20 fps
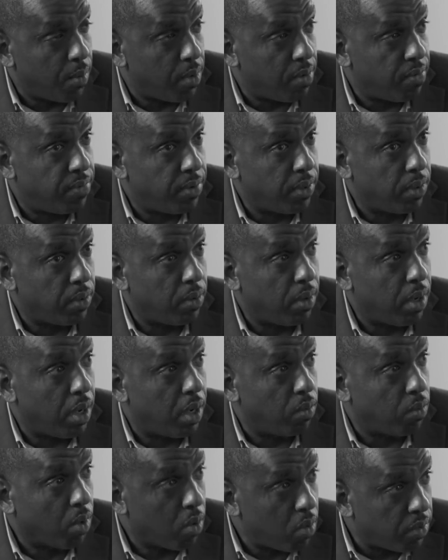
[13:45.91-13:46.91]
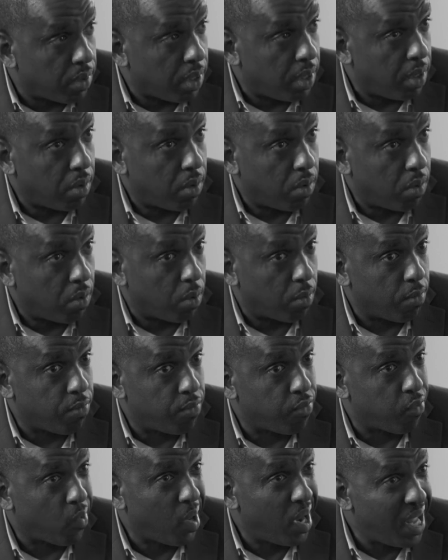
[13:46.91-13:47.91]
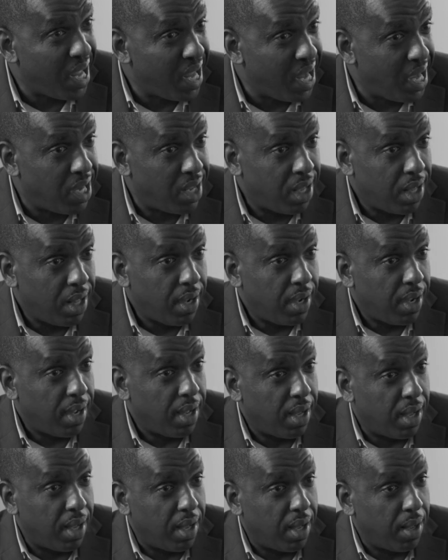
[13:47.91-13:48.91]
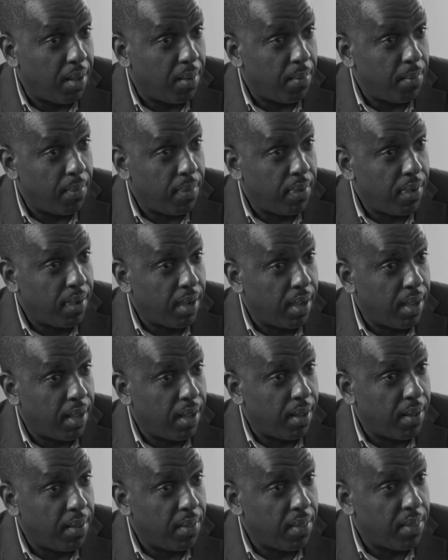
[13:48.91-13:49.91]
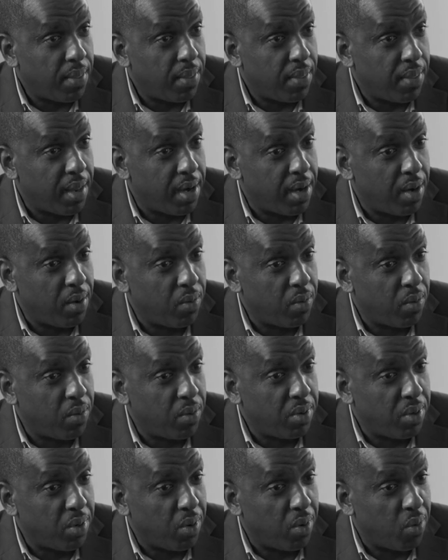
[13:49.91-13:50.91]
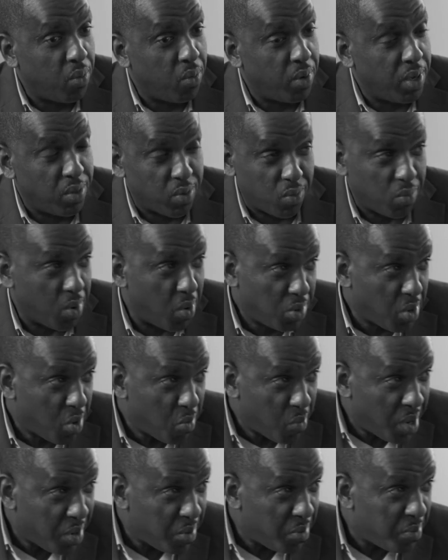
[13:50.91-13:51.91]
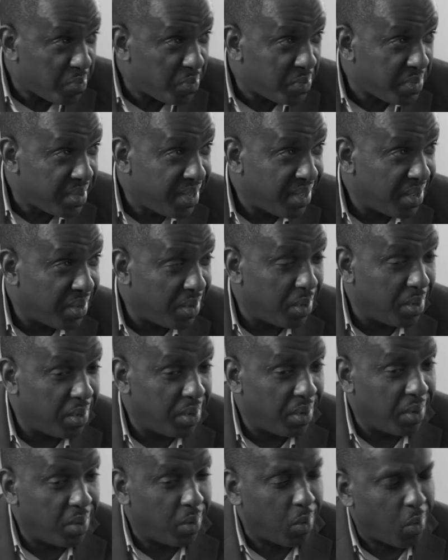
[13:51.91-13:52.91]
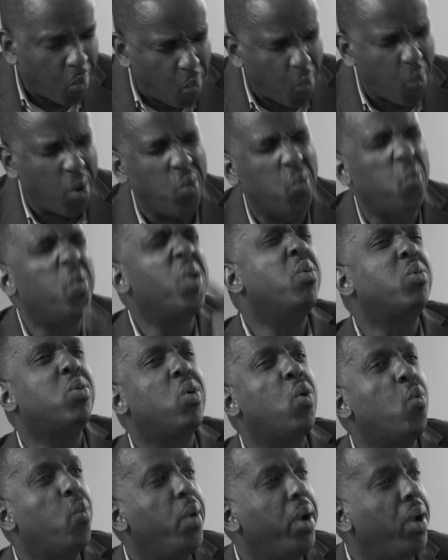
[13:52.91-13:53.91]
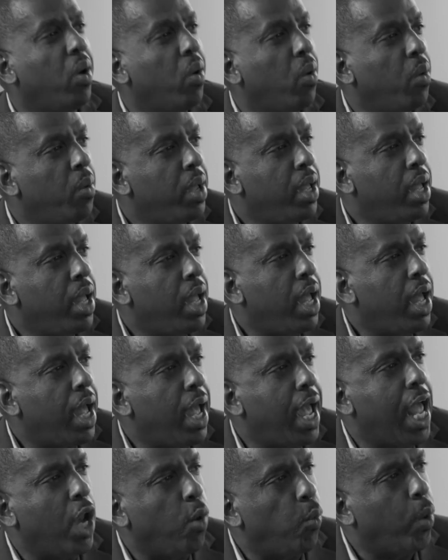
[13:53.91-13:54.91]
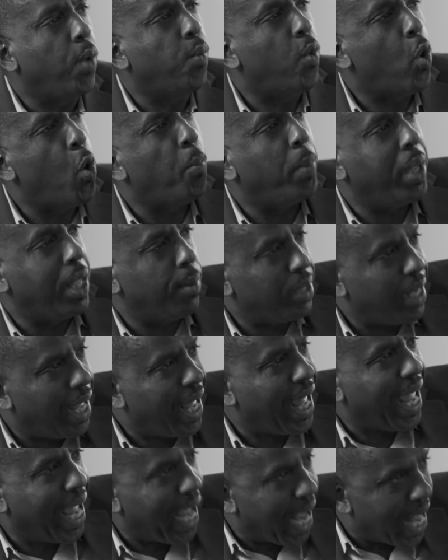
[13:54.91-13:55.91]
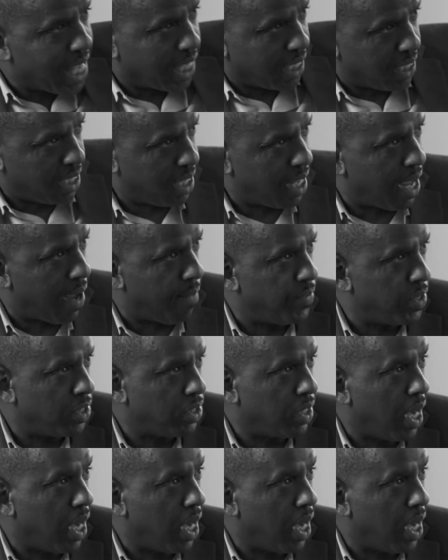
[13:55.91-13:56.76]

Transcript: and we feel unworthy or afraid that it either won't go well or it will go well, and we won't be able to handle it at the